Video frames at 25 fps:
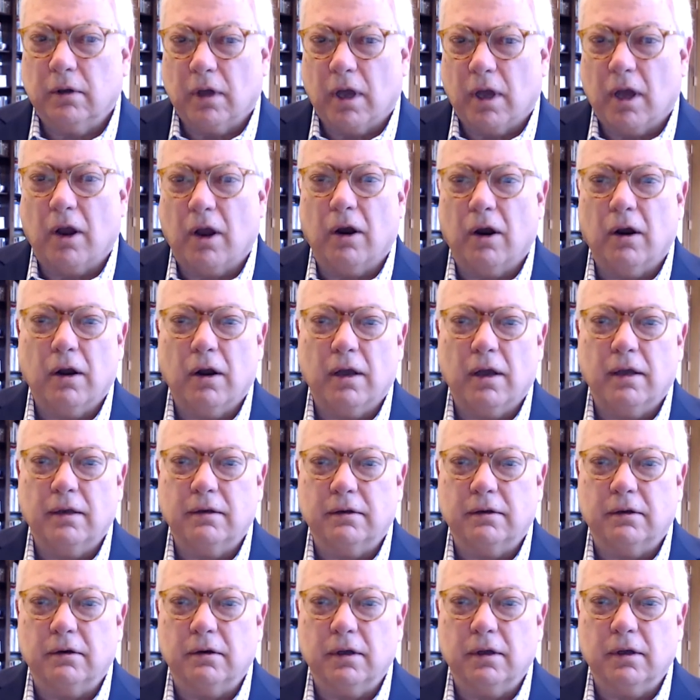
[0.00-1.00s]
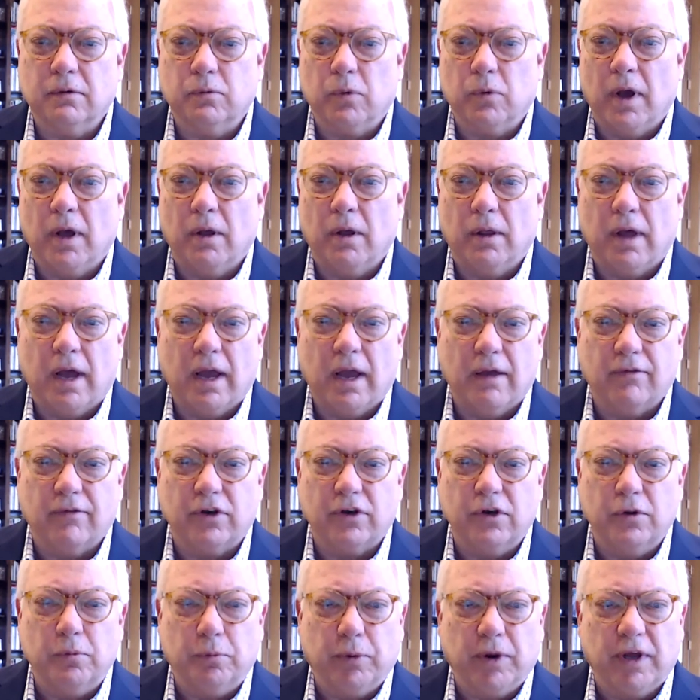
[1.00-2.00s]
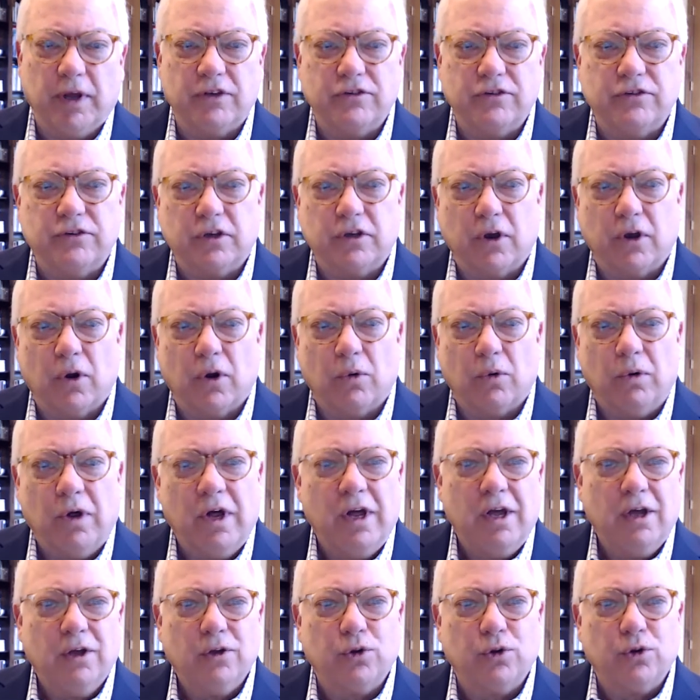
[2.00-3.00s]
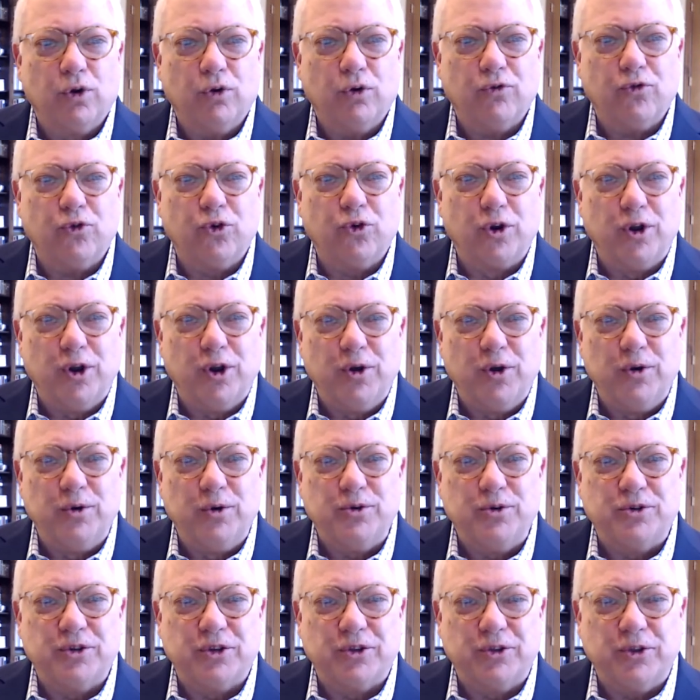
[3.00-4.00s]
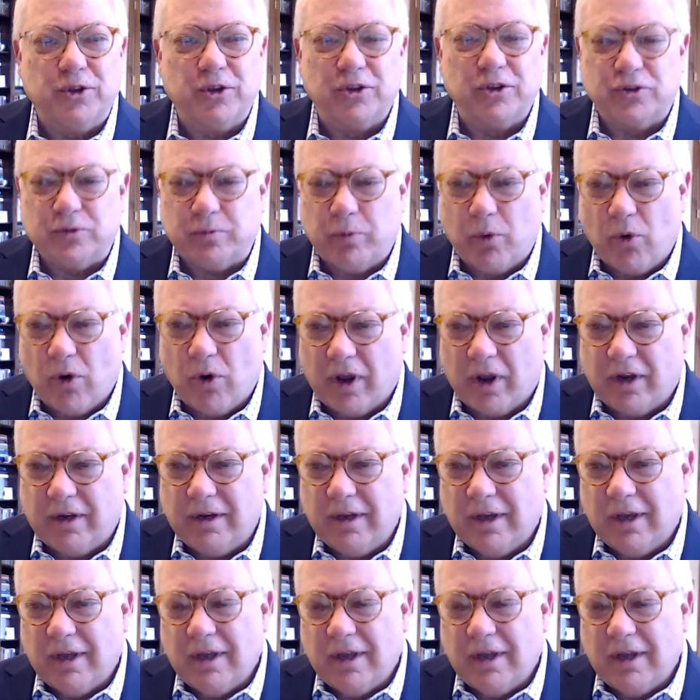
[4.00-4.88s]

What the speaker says: All right, good. Well, I have a new place to go look for news at this point.